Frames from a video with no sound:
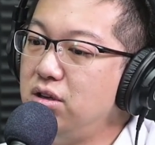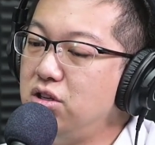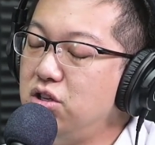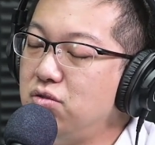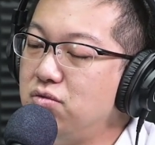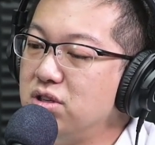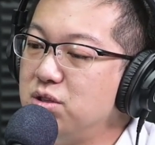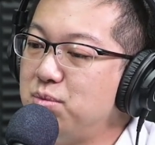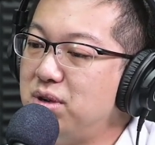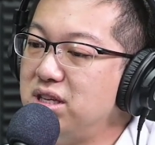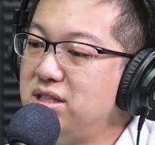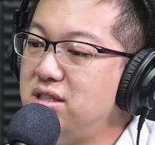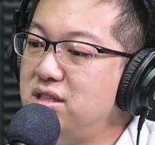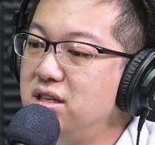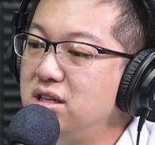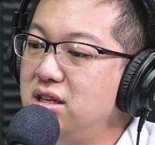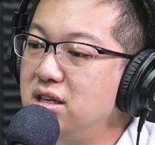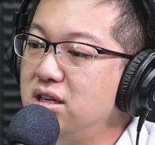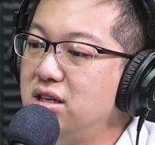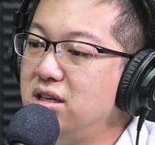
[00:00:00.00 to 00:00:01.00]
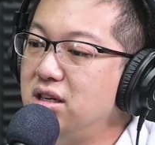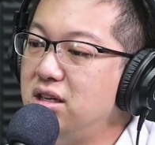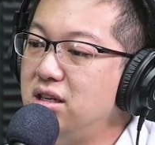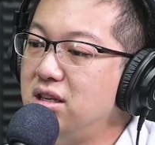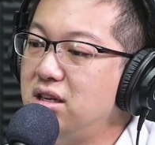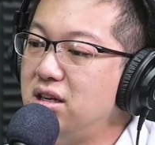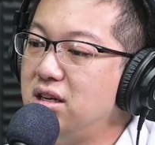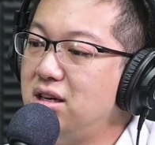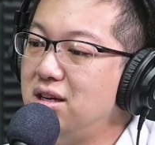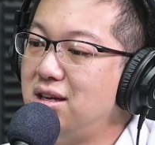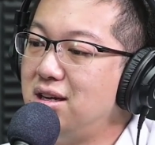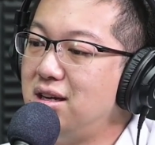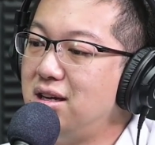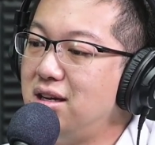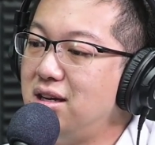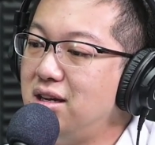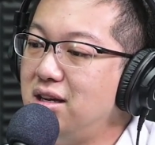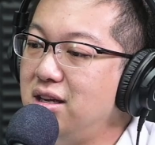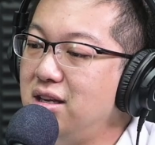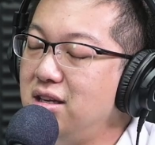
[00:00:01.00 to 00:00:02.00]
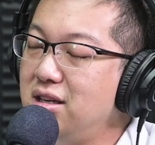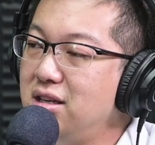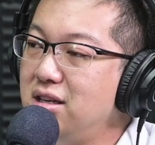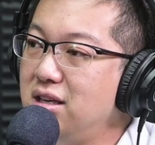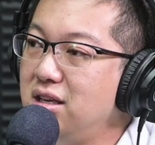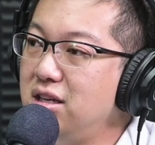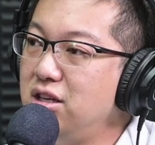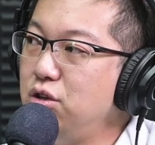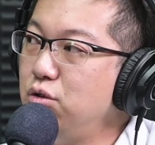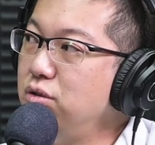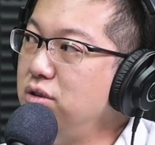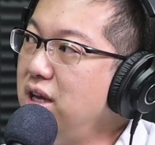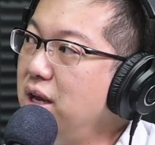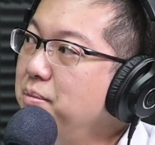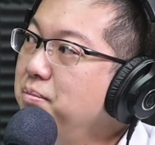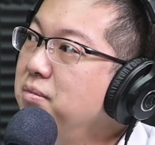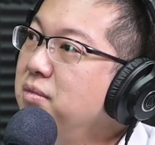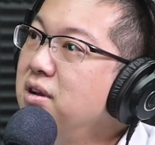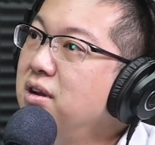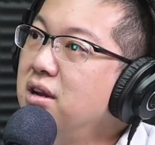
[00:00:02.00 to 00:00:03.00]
She was my senior in UTM.